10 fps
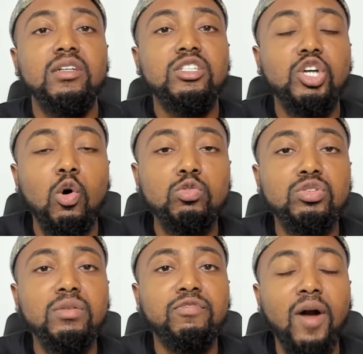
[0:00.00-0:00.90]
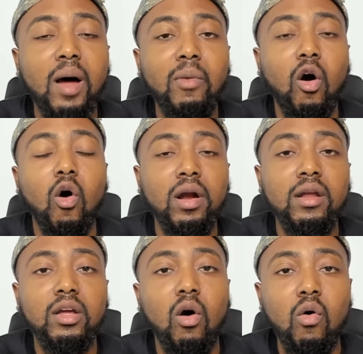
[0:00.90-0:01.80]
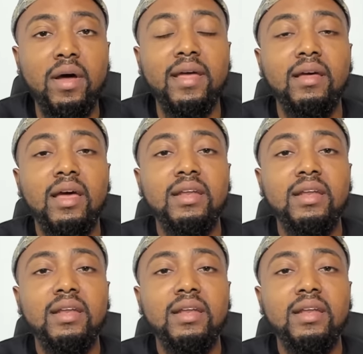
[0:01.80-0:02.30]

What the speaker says: children from undergoing